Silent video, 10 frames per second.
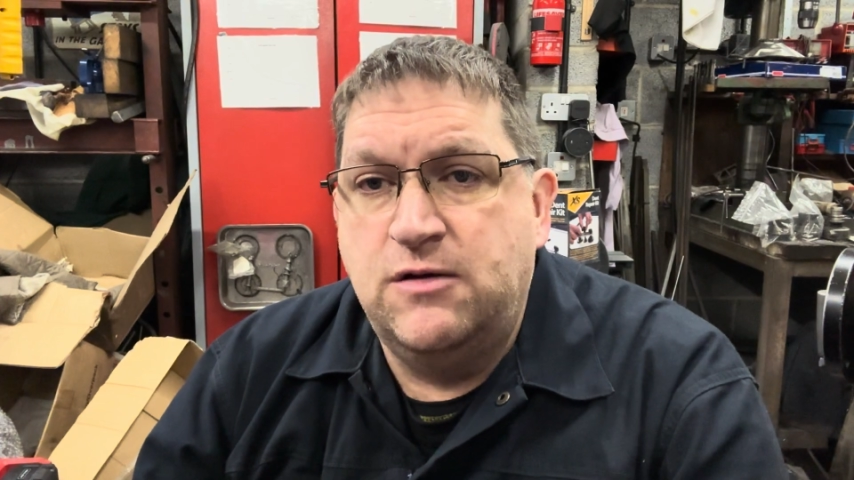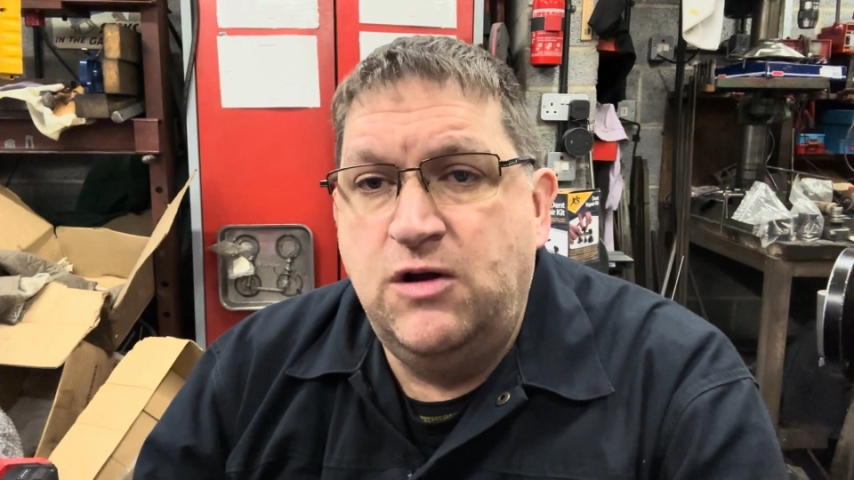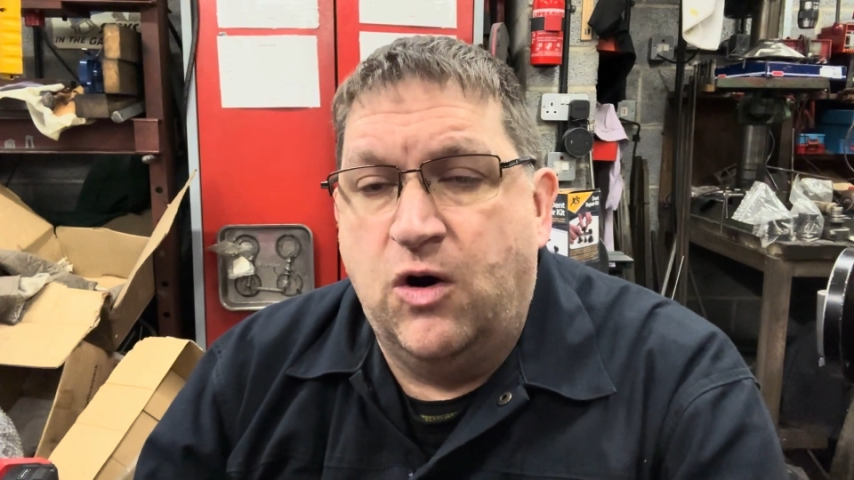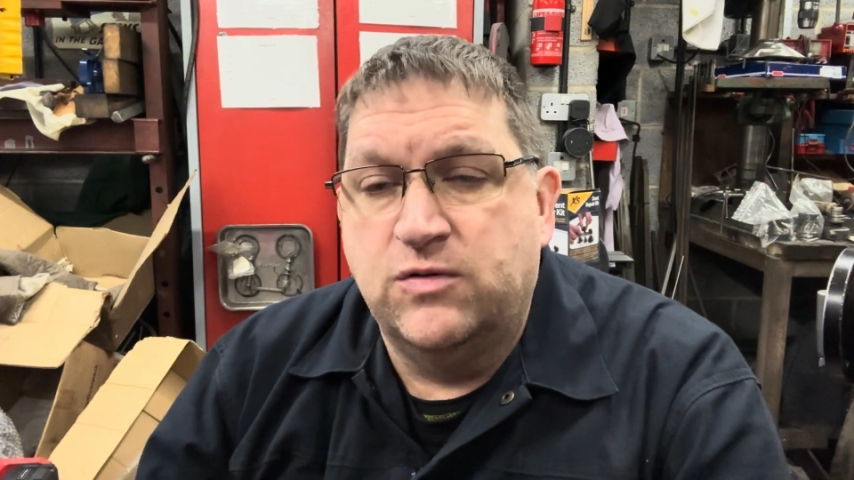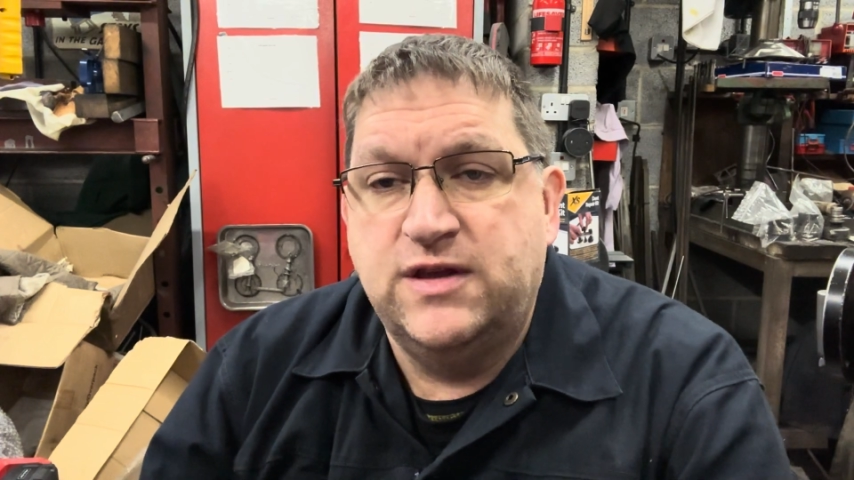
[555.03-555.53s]

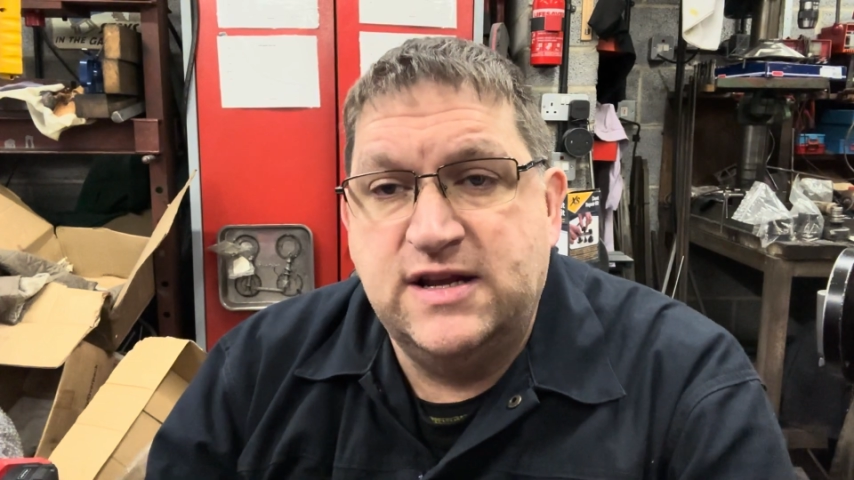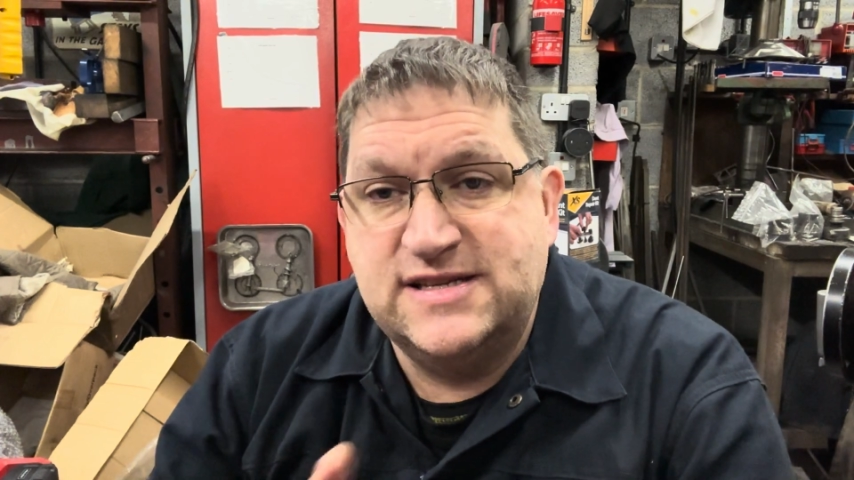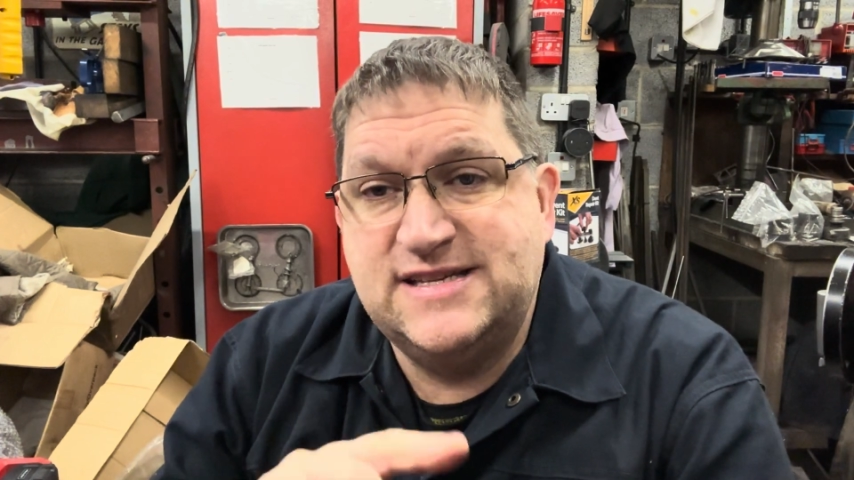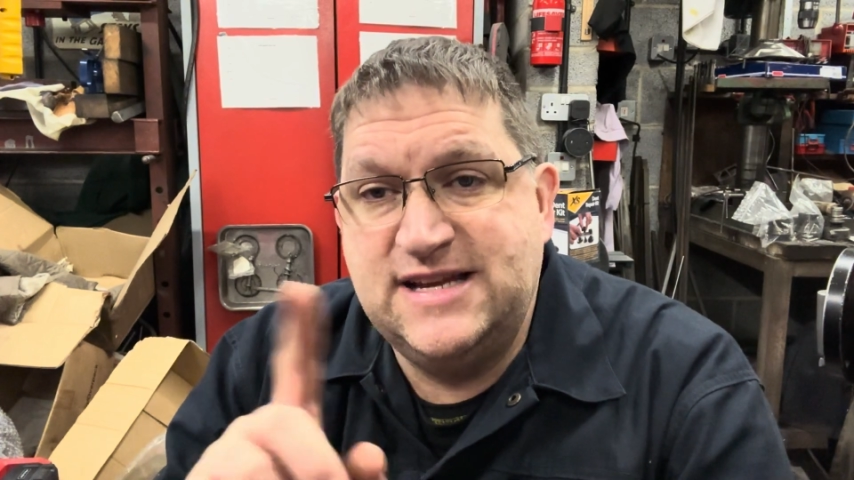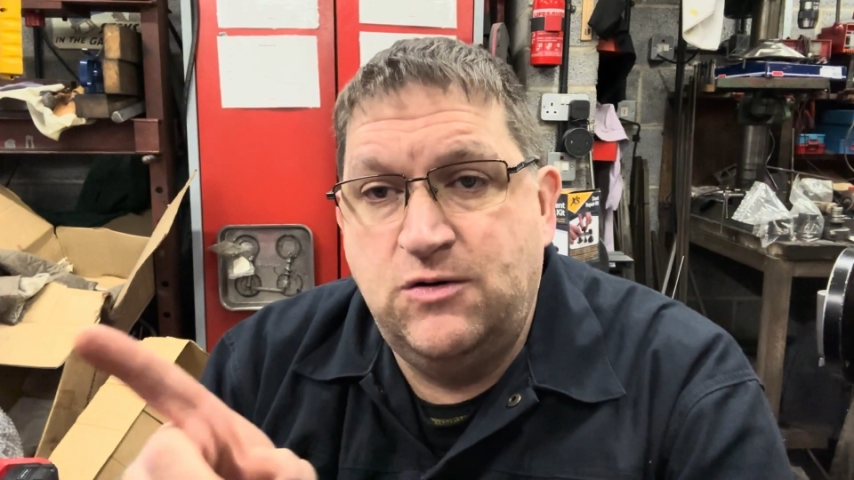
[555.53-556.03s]
long that
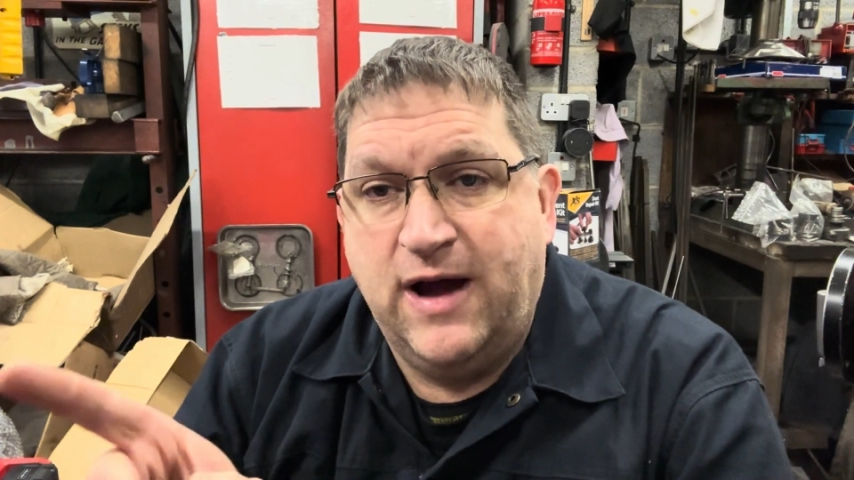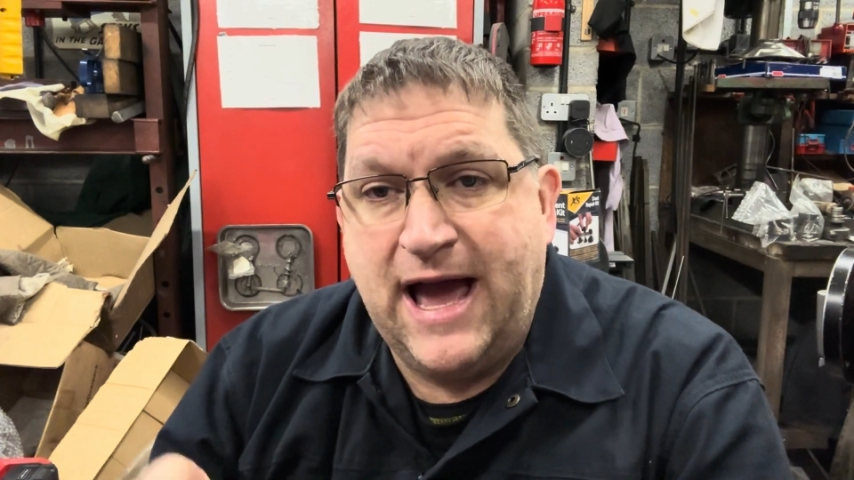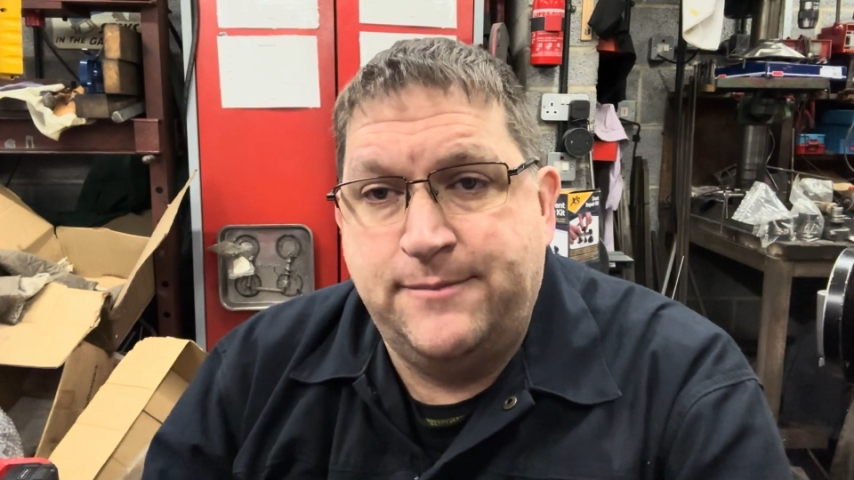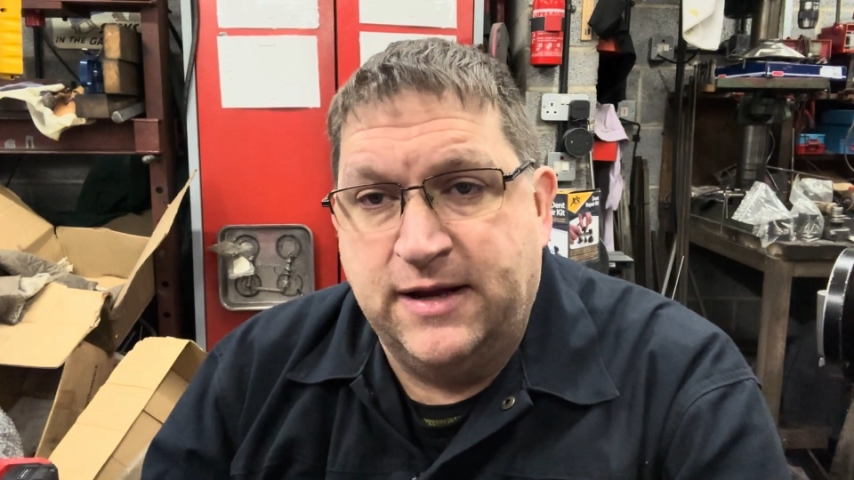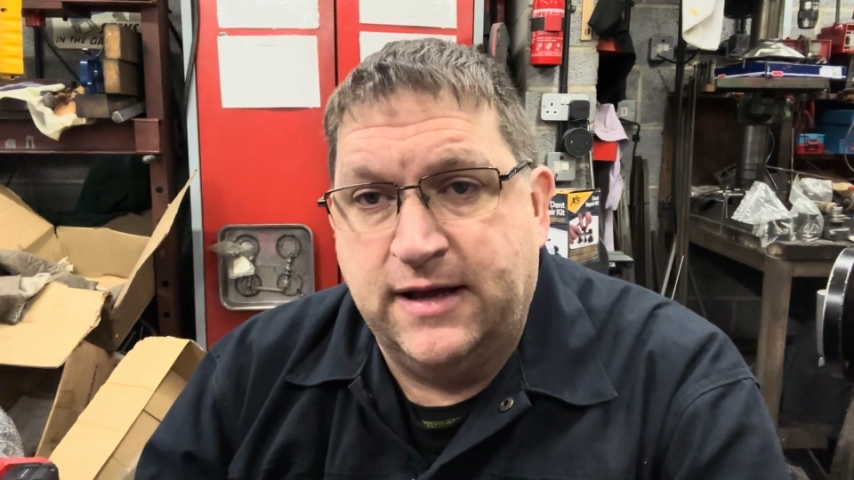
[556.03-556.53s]
it's still
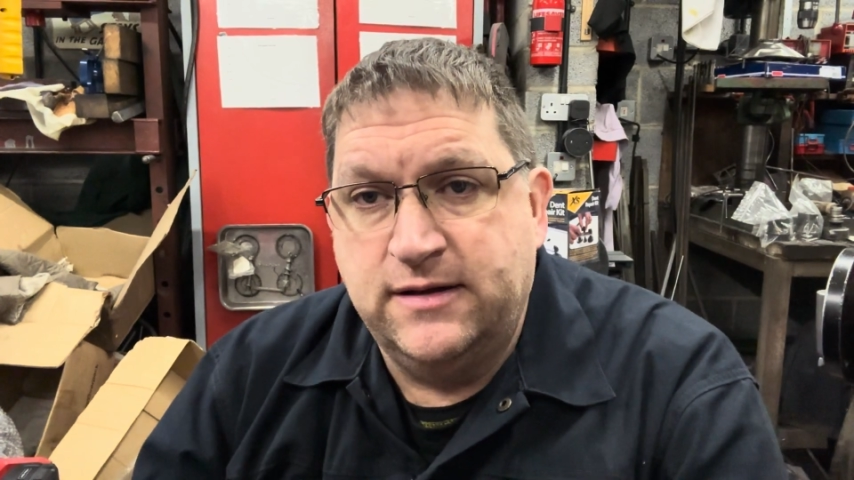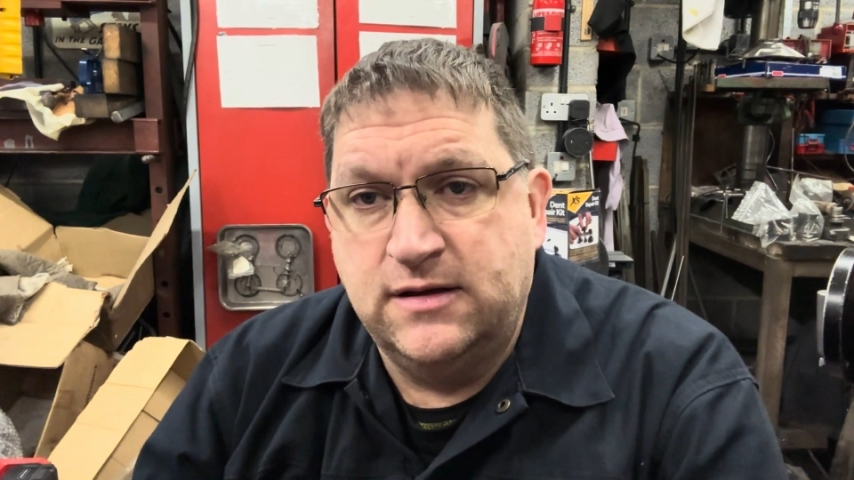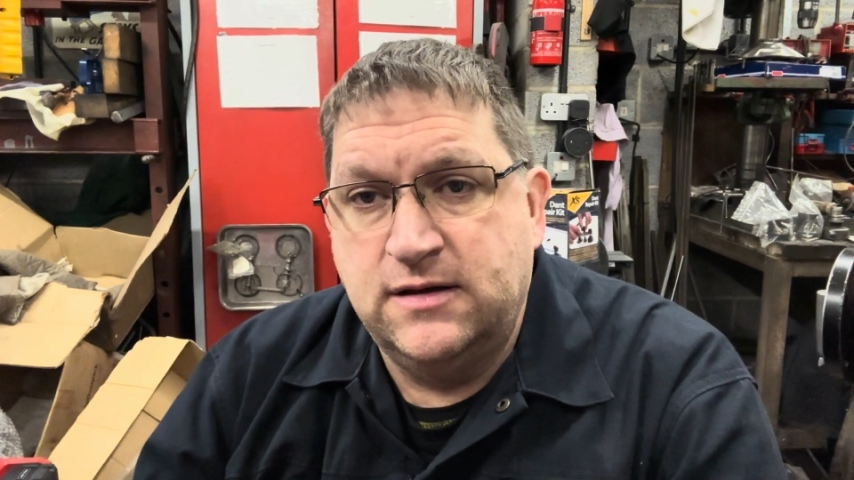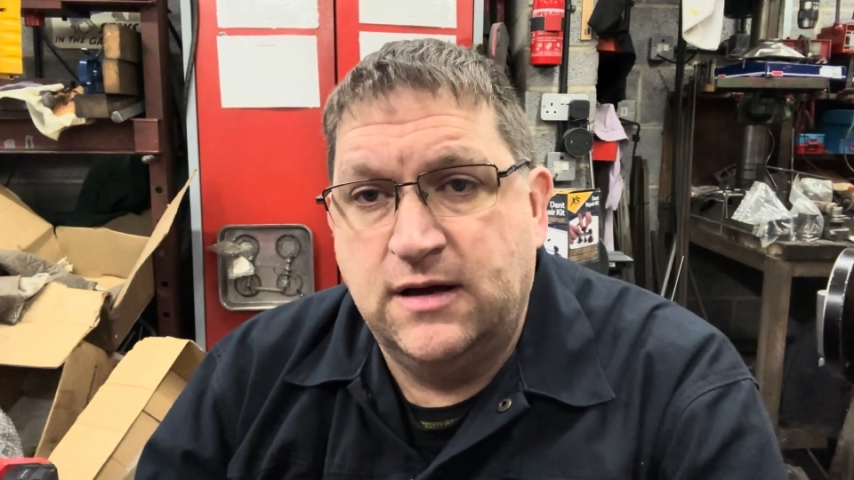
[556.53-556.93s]
happening,